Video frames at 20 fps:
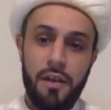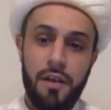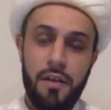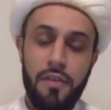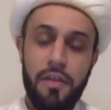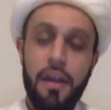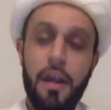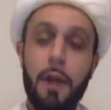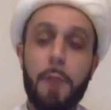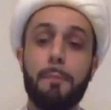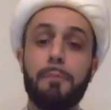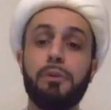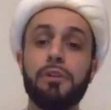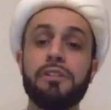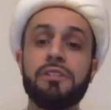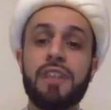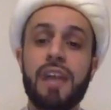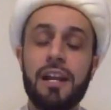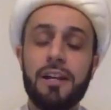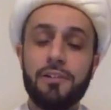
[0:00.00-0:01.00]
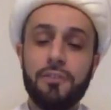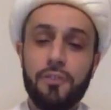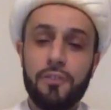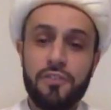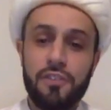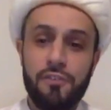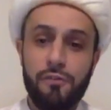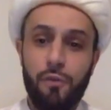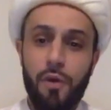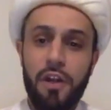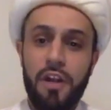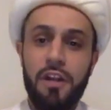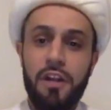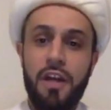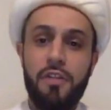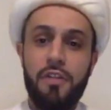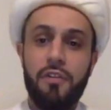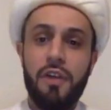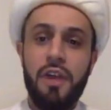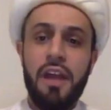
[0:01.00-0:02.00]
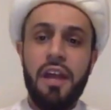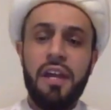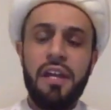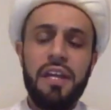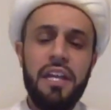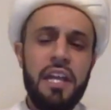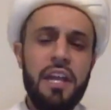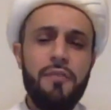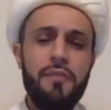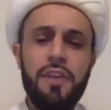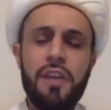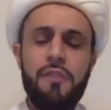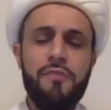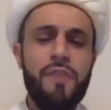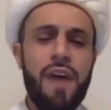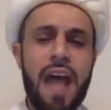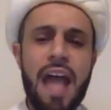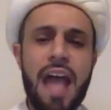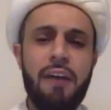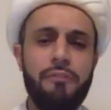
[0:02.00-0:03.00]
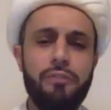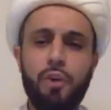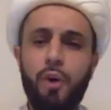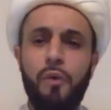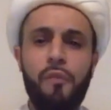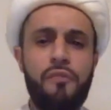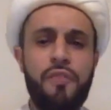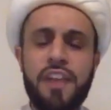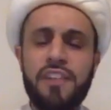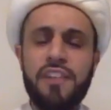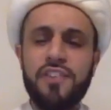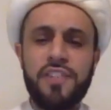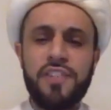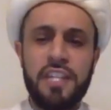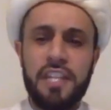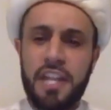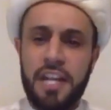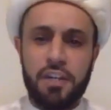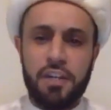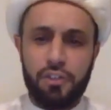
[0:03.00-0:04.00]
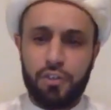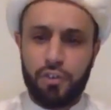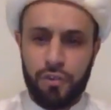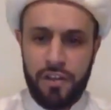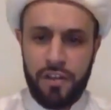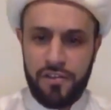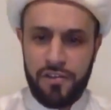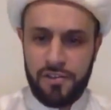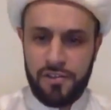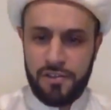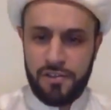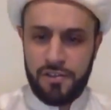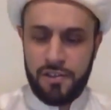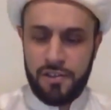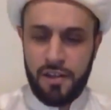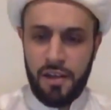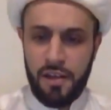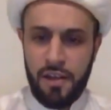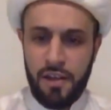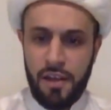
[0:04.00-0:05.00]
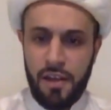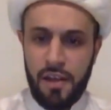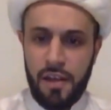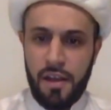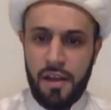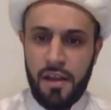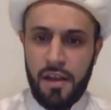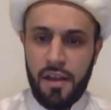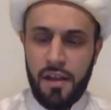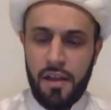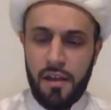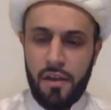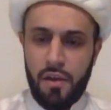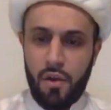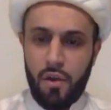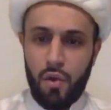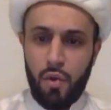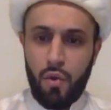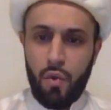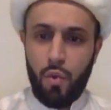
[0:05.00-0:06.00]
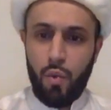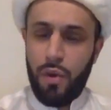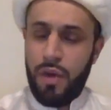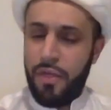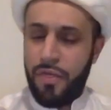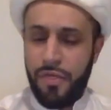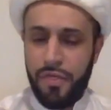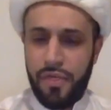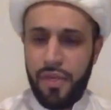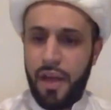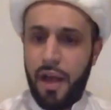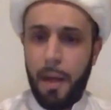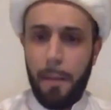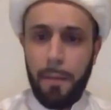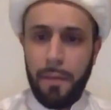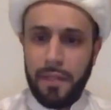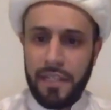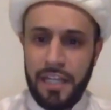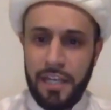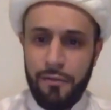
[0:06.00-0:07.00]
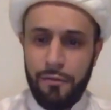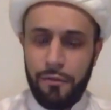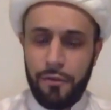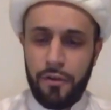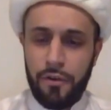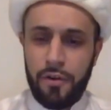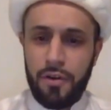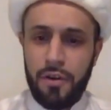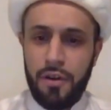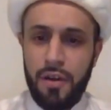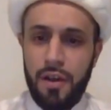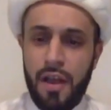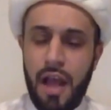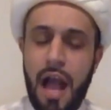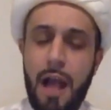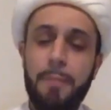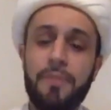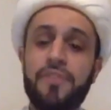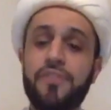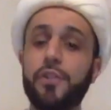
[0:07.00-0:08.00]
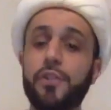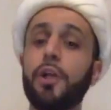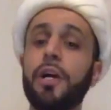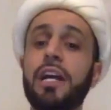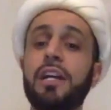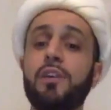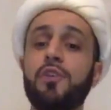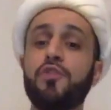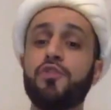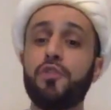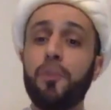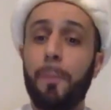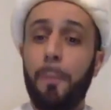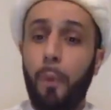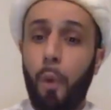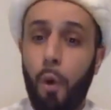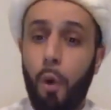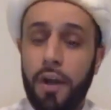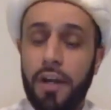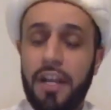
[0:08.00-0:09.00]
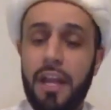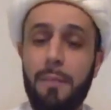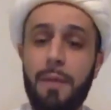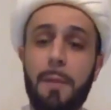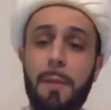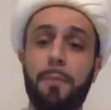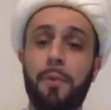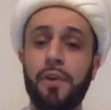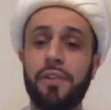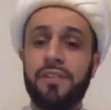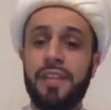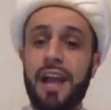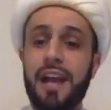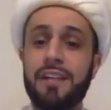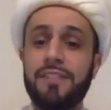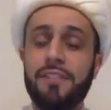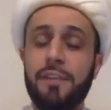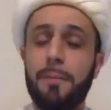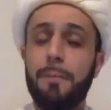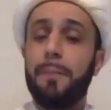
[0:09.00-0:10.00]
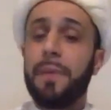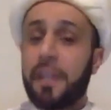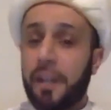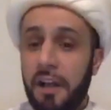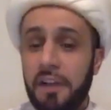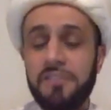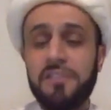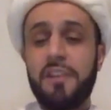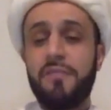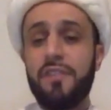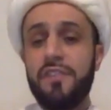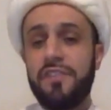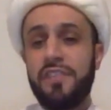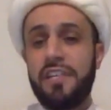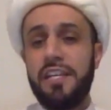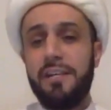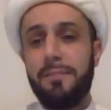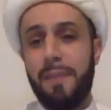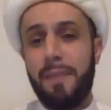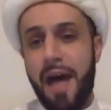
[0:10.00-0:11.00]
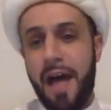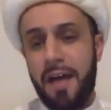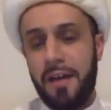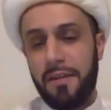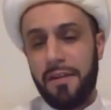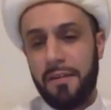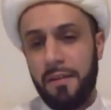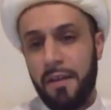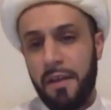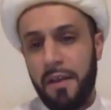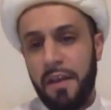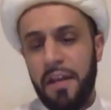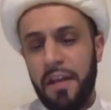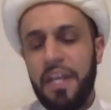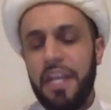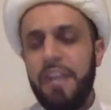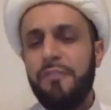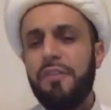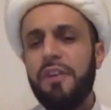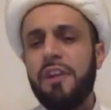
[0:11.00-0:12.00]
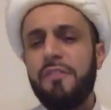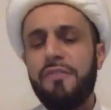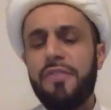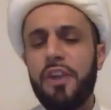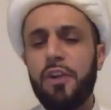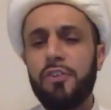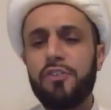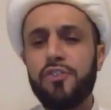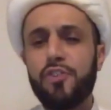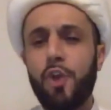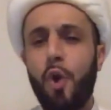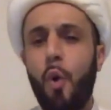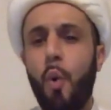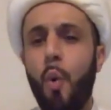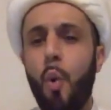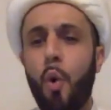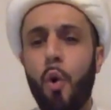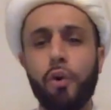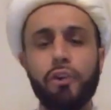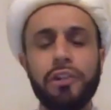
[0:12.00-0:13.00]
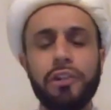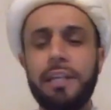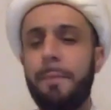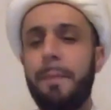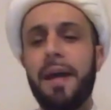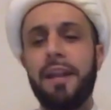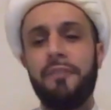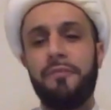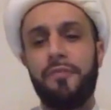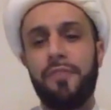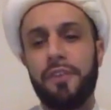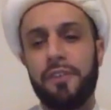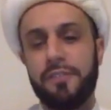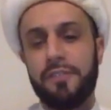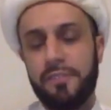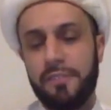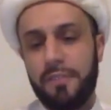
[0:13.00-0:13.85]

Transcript: they are protectors of one another. Even if I have no vested interest with a believer, I'm still going to support him and protect him because of his iman, even if there is no worldly benefit.